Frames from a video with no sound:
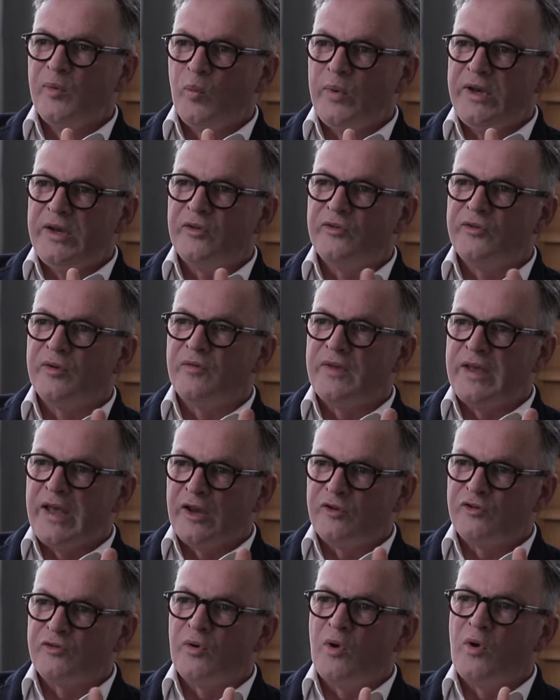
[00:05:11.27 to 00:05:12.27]
weakness of the
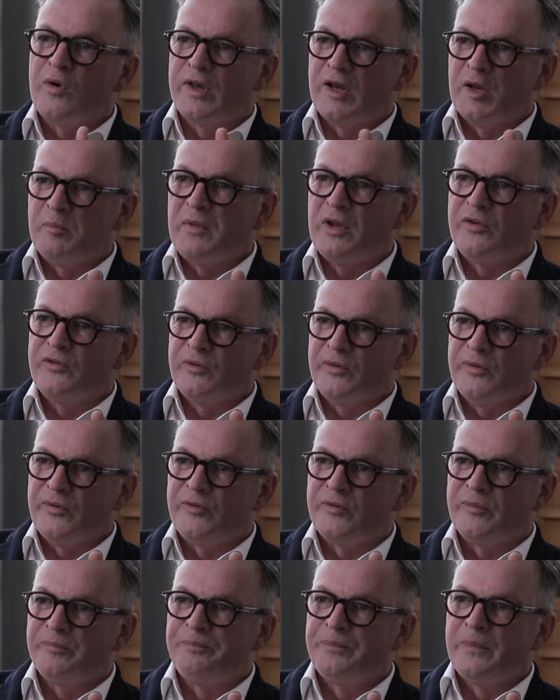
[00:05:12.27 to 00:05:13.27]
extraocular
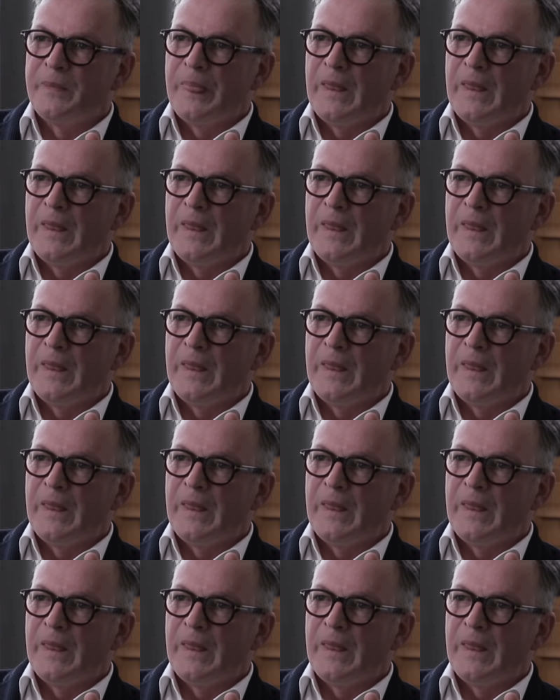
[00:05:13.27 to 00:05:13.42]
muscles.